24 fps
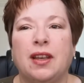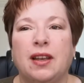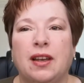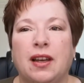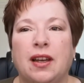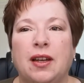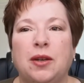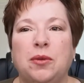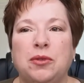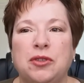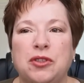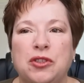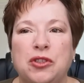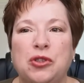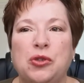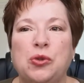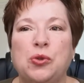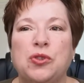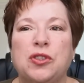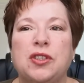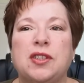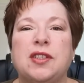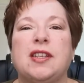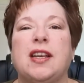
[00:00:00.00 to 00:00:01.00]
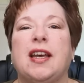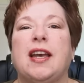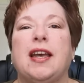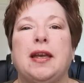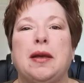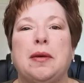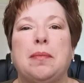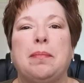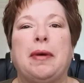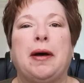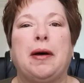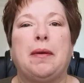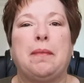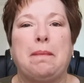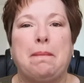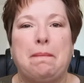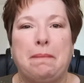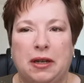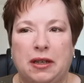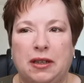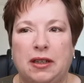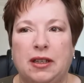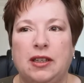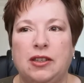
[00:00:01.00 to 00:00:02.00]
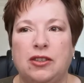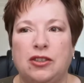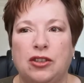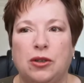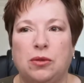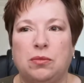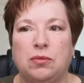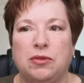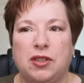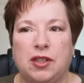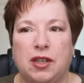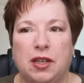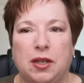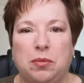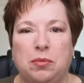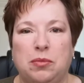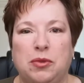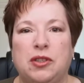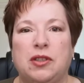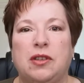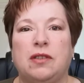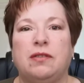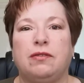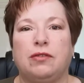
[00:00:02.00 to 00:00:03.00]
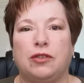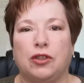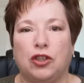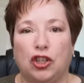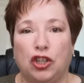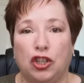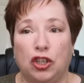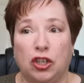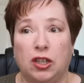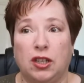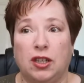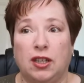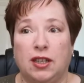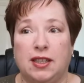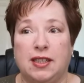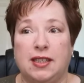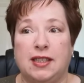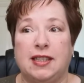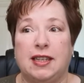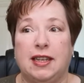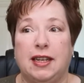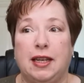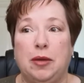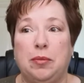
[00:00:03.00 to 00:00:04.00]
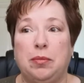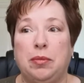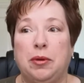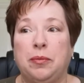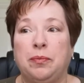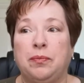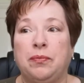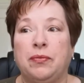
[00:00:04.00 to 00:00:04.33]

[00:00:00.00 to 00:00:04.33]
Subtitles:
and I want to talk today about my top tips for a good night's sleep.